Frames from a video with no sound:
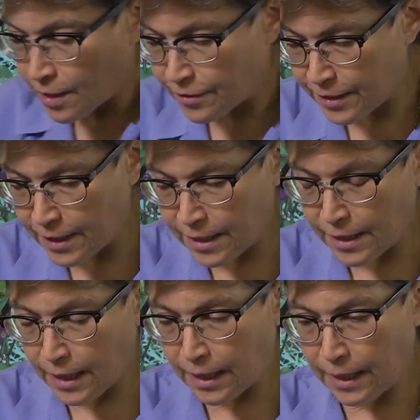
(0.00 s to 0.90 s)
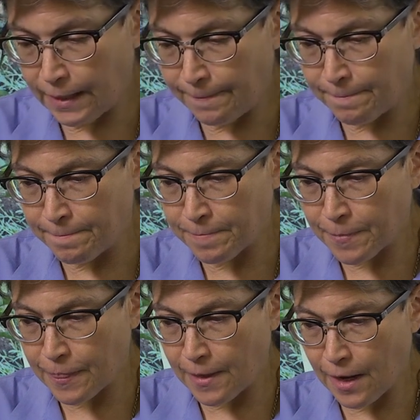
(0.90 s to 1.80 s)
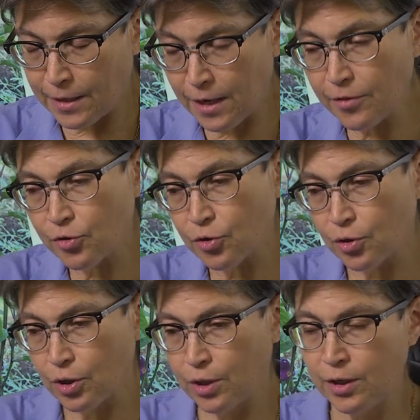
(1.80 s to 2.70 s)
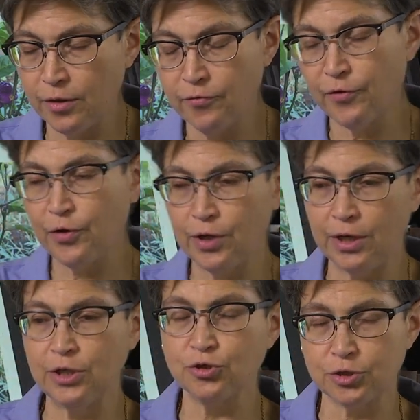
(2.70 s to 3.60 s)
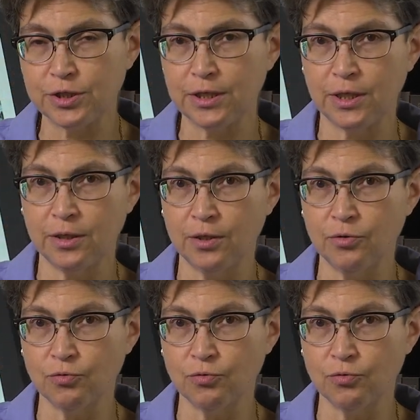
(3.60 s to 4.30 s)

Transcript: The um, another another very interesting